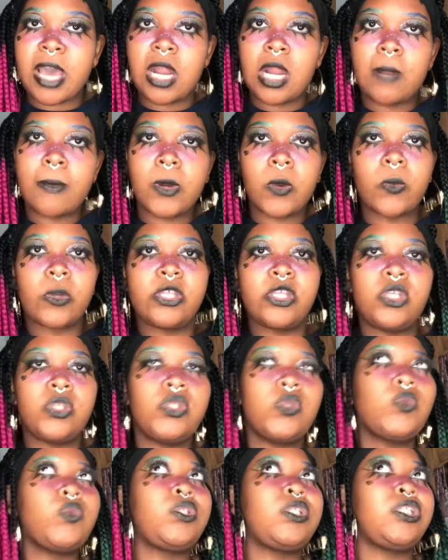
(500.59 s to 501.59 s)
But when you
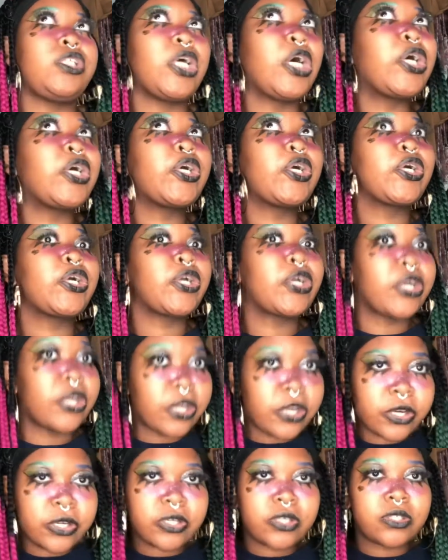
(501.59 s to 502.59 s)
use young
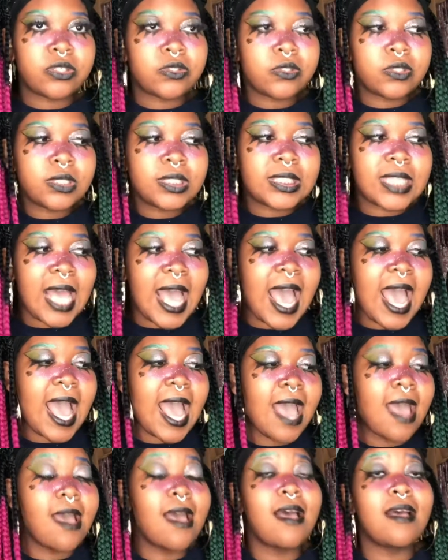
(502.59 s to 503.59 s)
girls
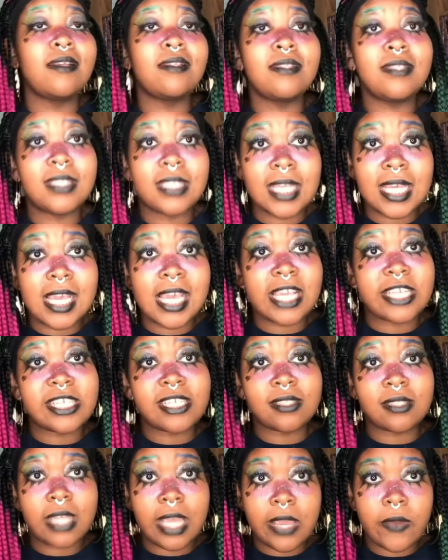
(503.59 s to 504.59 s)
at the age that
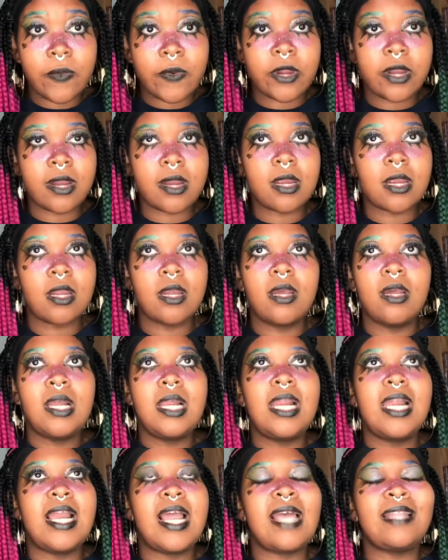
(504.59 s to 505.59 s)
they were,
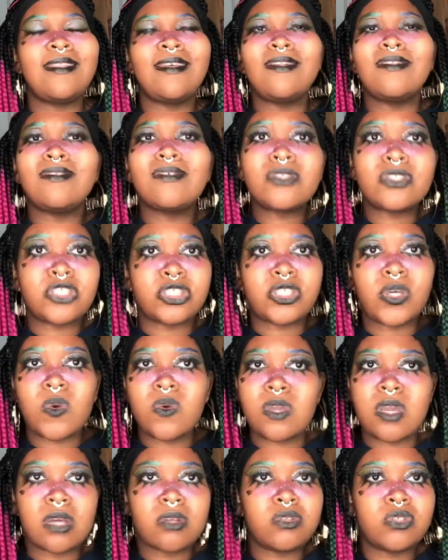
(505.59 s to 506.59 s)
and they look so
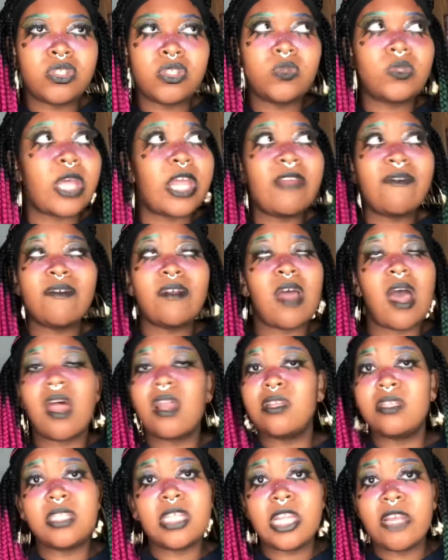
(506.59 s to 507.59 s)
young too, they
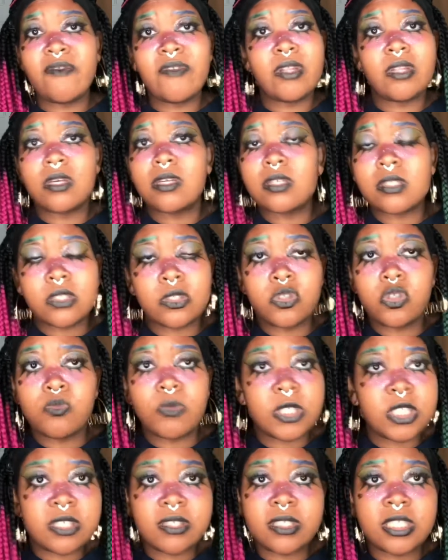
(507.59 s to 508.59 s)
didn't even look too much.
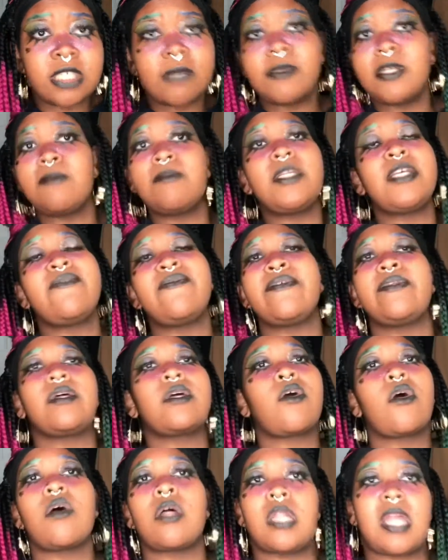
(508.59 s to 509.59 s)
Some of them didn't even look
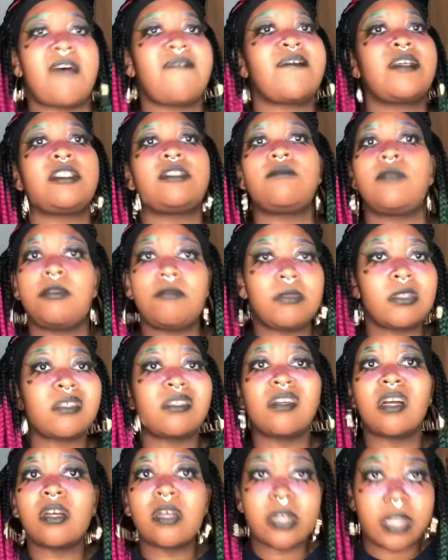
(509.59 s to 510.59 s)
11, some of them look
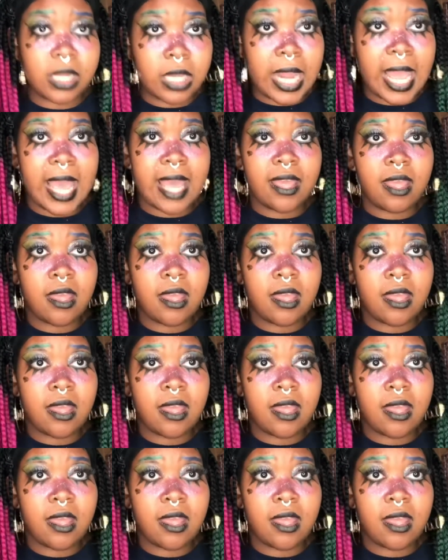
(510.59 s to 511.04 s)
younger than that.